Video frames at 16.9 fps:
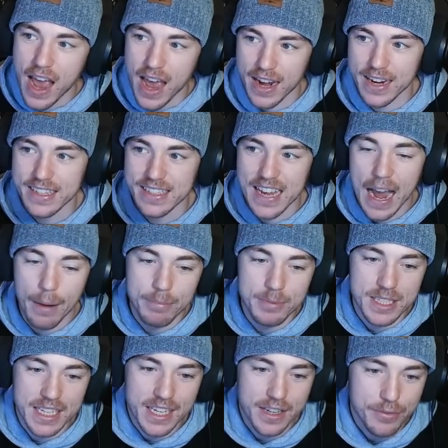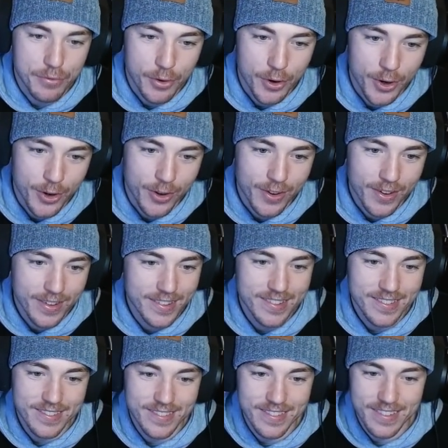and adapting it for,
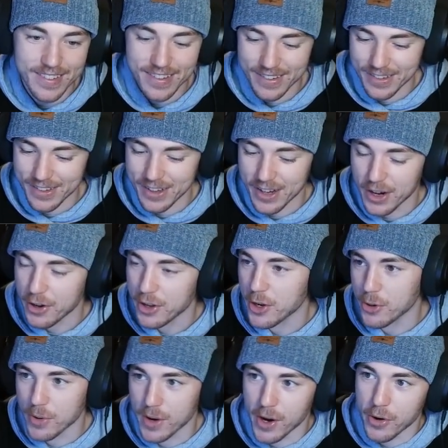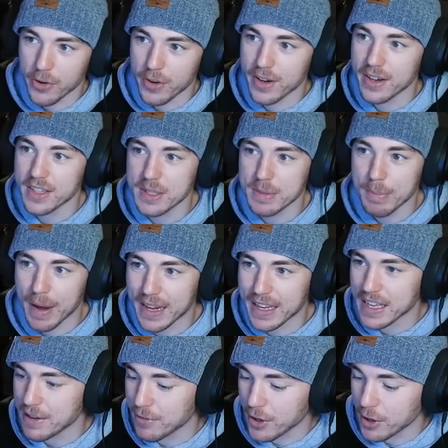you know, your own Spec
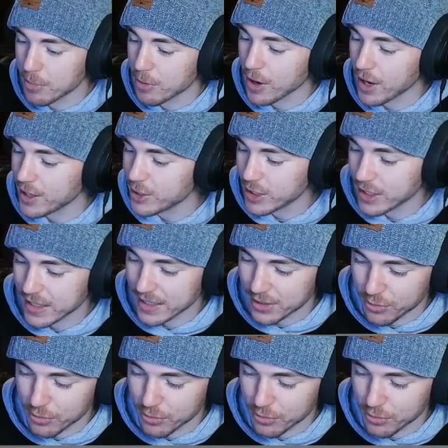Evo project. It's